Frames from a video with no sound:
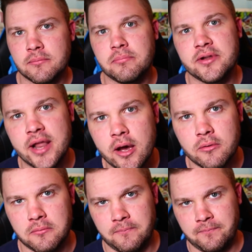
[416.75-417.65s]
But
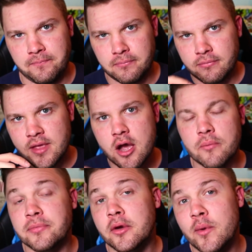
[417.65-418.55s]
no,
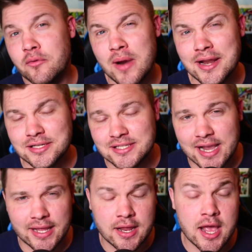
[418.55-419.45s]
we ranked
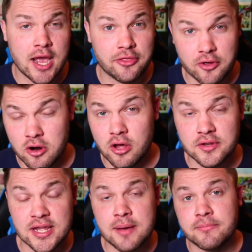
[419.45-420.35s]
second and third all
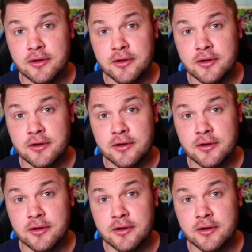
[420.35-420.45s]
the time.